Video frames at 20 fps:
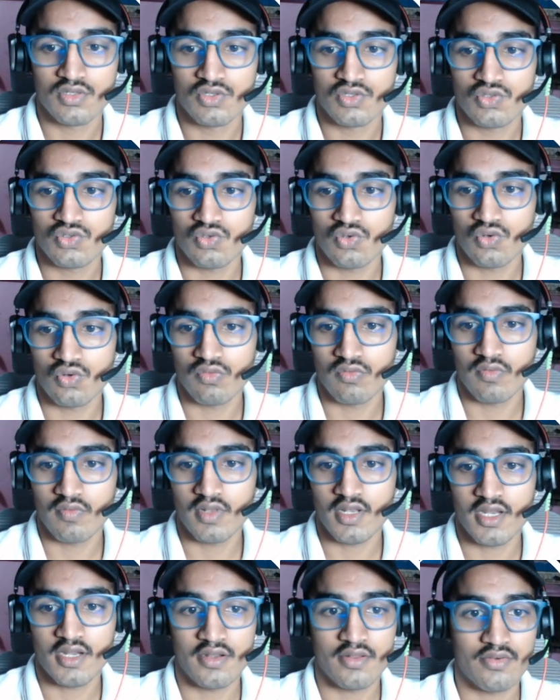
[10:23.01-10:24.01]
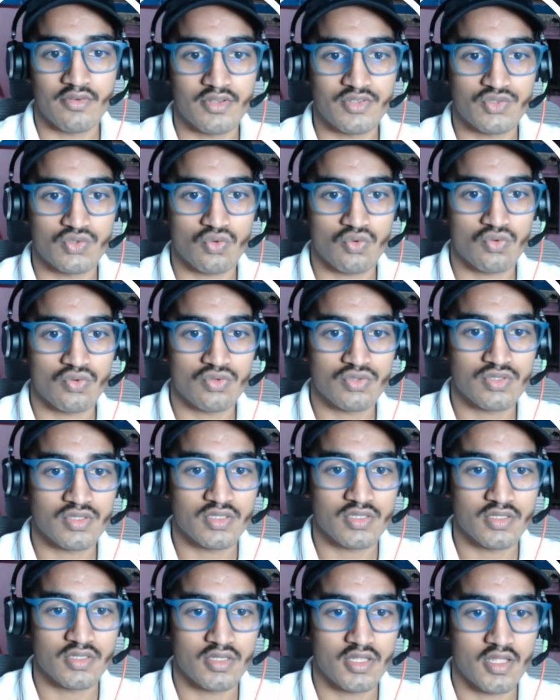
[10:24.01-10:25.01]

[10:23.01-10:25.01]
So we will add a resource,